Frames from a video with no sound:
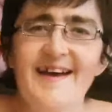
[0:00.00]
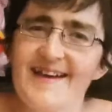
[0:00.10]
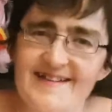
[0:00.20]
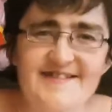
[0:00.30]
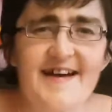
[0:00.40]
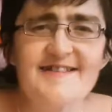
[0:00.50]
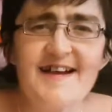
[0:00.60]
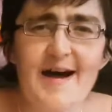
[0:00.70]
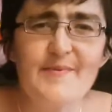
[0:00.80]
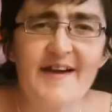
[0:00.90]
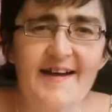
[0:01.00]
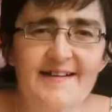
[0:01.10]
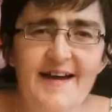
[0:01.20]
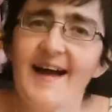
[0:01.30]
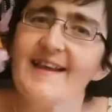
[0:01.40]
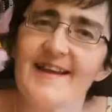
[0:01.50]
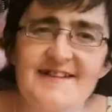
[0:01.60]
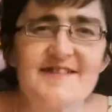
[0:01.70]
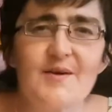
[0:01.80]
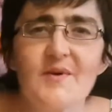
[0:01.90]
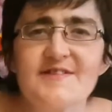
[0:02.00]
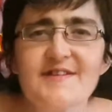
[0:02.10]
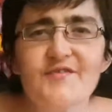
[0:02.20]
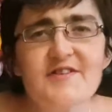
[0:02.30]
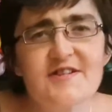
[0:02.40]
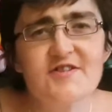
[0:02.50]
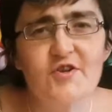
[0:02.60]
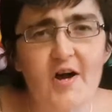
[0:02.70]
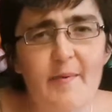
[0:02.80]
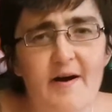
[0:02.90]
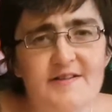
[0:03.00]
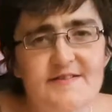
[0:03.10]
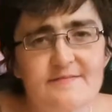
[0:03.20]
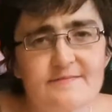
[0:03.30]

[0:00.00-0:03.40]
It's that time again. Let's see what's in the vintage toy box.